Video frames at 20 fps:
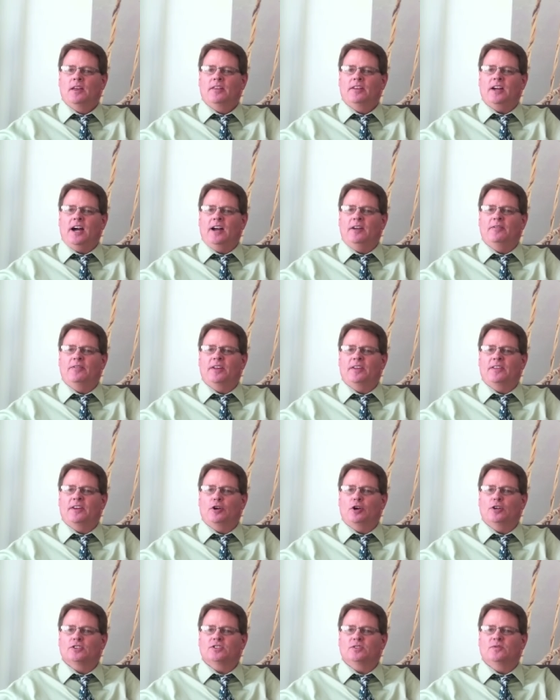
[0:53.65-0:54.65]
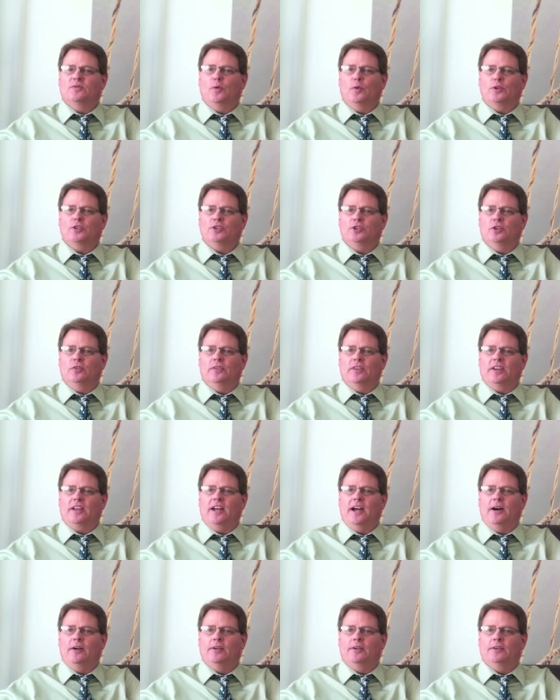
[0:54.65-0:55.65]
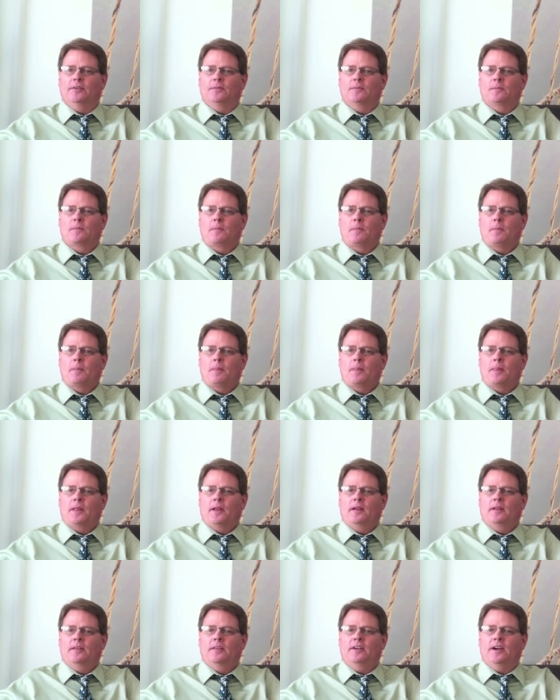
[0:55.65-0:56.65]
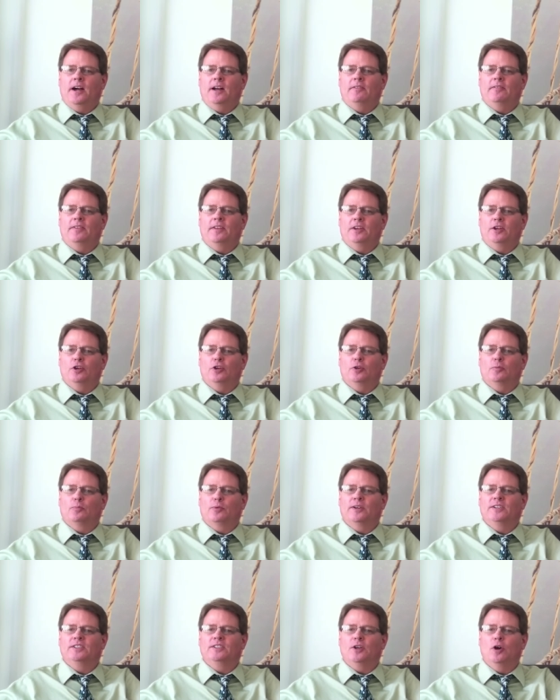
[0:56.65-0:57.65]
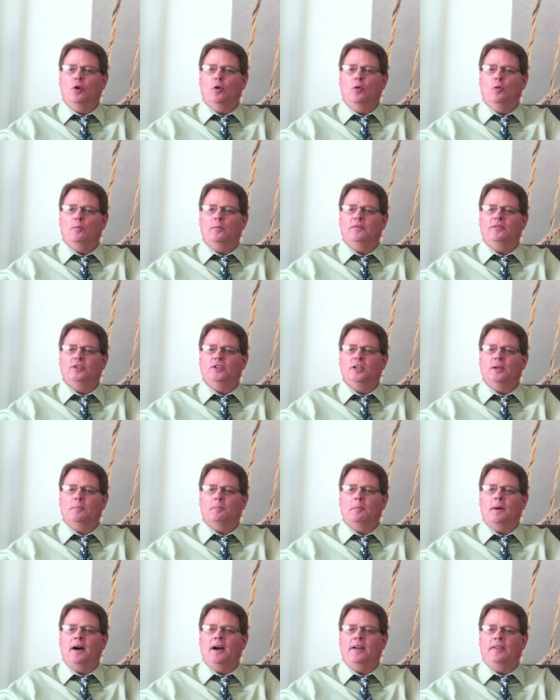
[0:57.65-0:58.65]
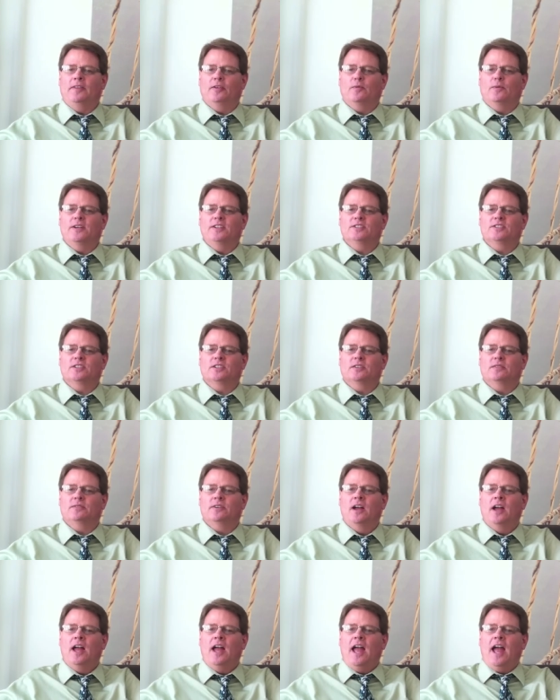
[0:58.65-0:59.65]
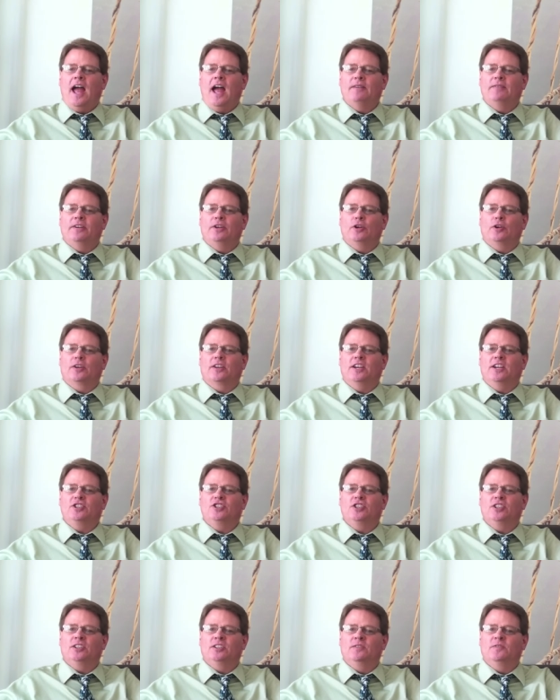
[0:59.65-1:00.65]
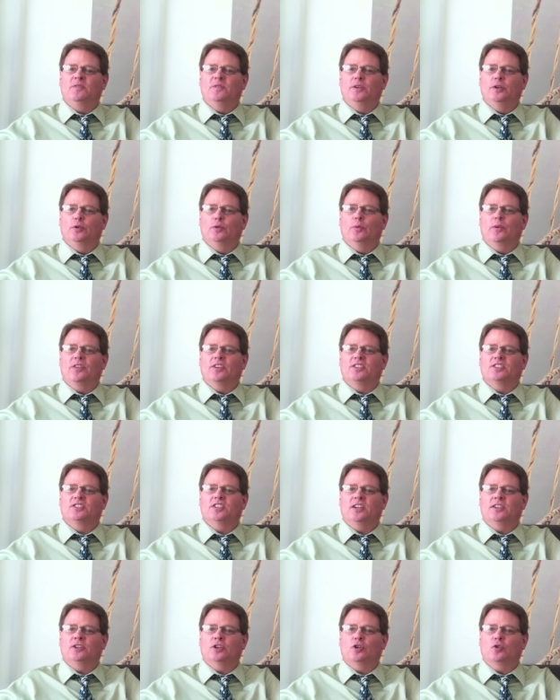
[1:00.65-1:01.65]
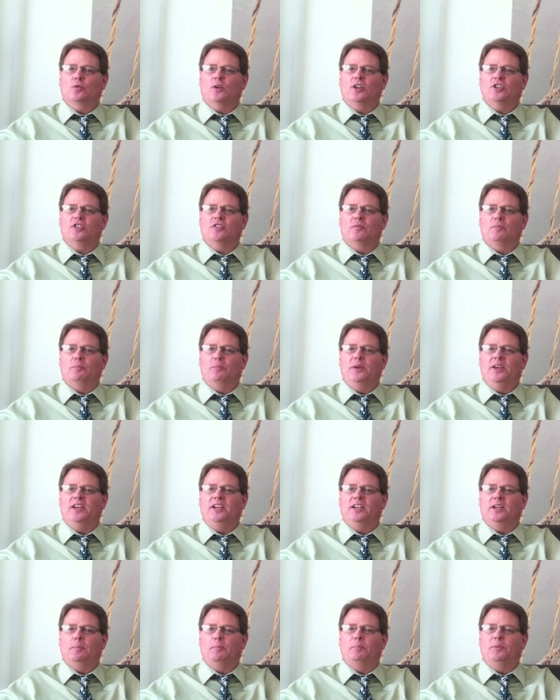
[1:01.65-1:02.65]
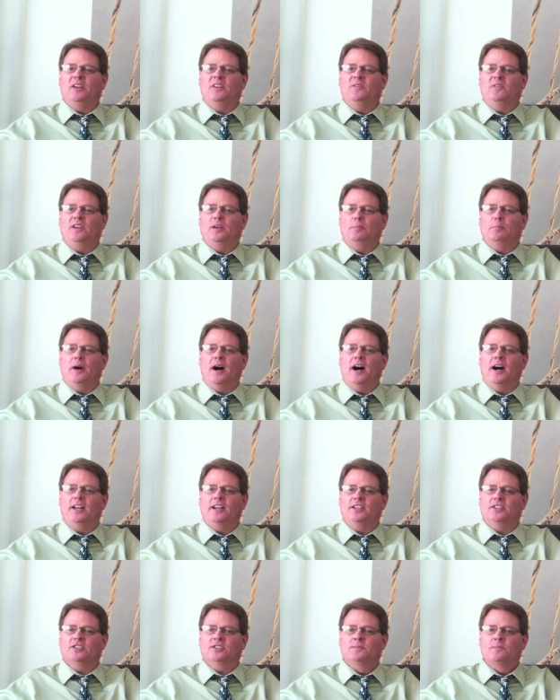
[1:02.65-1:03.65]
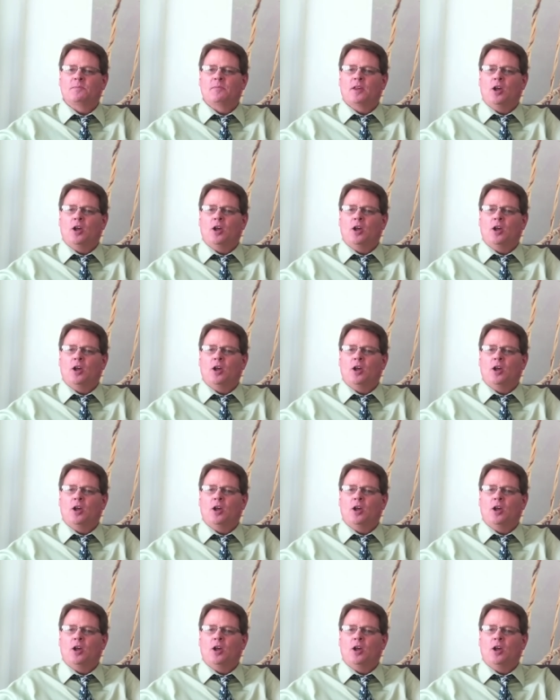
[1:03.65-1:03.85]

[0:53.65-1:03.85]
the kind of thing that costs a fortune over the counter. The kind of thing you could print at home if you didn't mind the risk of having your kitchen filled with a sudden crush of big, beefy bodies,